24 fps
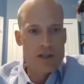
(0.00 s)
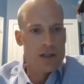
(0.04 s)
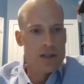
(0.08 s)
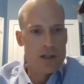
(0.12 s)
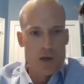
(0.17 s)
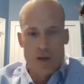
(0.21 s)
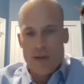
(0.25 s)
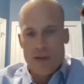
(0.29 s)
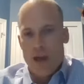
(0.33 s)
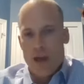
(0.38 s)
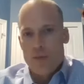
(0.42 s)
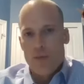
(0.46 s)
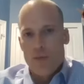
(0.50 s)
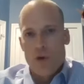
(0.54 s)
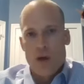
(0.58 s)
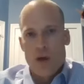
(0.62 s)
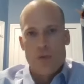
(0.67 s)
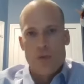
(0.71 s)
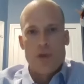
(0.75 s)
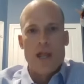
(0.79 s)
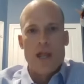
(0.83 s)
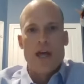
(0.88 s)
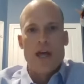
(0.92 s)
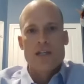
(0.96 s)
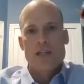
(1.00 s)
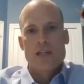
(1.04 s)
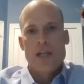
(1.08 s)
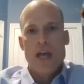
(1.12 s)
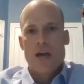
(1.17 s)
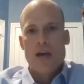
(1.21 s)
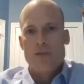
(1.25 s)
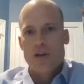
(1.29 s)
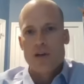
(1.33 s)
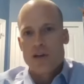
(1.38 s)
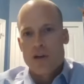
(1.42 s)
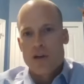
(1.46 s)
you know, at that point we'll actually
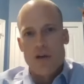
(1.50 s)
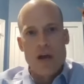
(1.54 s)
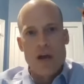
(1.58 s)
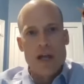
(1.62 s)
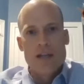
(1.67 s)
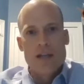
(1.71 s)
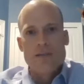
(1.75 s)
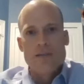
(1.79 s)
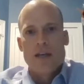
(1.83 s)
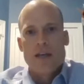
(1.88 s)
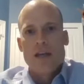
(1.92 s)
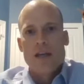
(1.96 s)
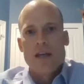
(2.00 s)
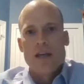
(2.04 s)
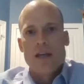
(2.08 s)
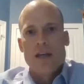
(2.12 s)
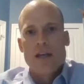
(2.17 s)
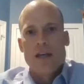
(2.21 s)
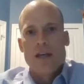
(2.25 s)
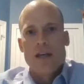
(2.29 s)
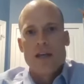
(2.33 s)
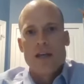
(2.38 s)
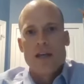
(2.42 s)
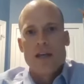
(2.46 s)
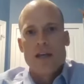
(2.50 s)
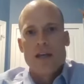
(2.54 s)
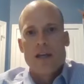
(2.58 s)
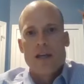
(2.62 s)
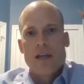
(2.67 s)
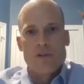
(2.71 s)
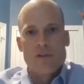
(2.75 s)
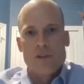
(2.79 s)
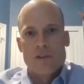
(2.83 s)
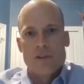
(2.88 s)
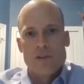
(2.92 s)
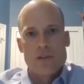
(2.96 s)
have underwriting take a look at the
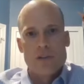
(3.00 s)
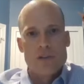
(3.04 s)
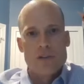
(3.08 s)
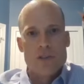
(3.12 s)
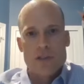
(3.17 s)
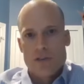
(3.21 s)
pre-approval too,